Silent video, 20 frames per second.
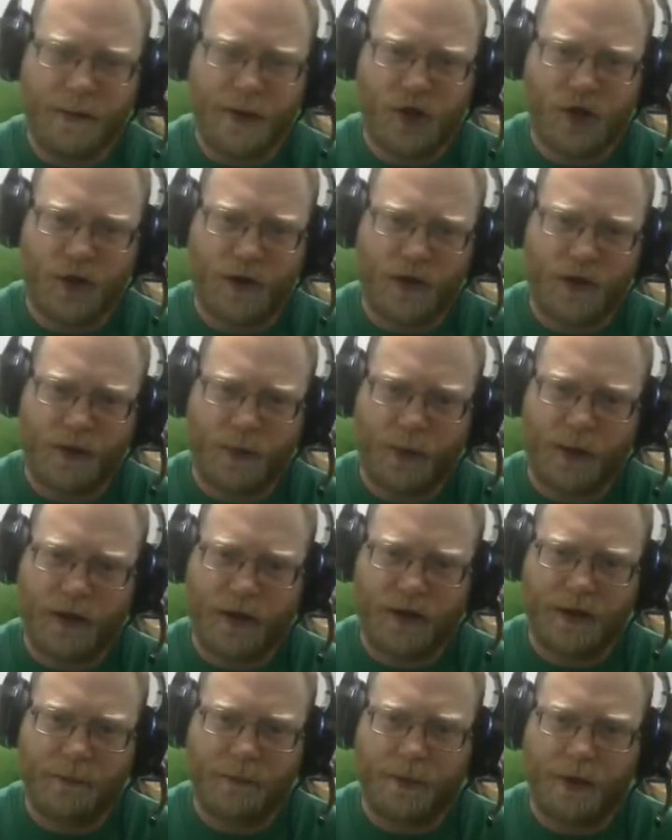mission is pretty
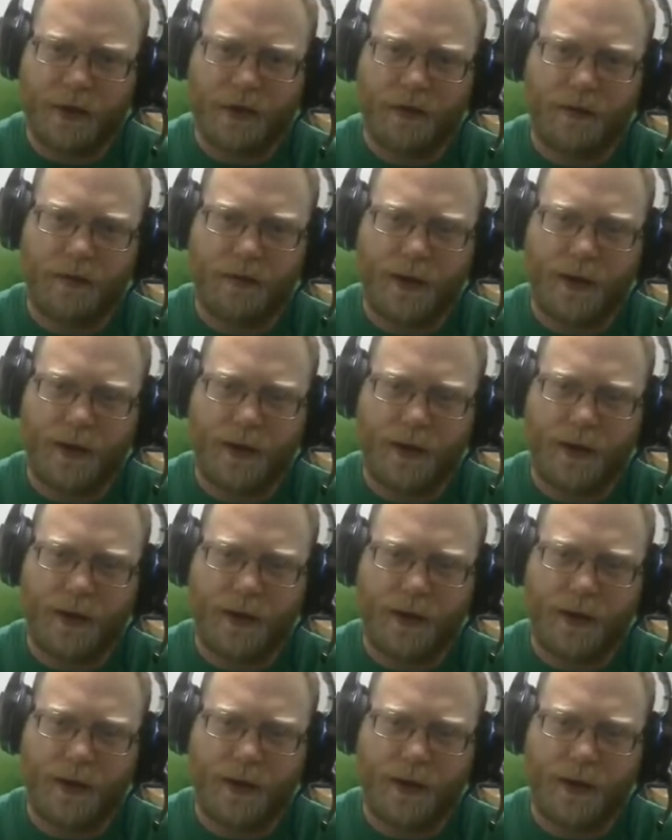simple.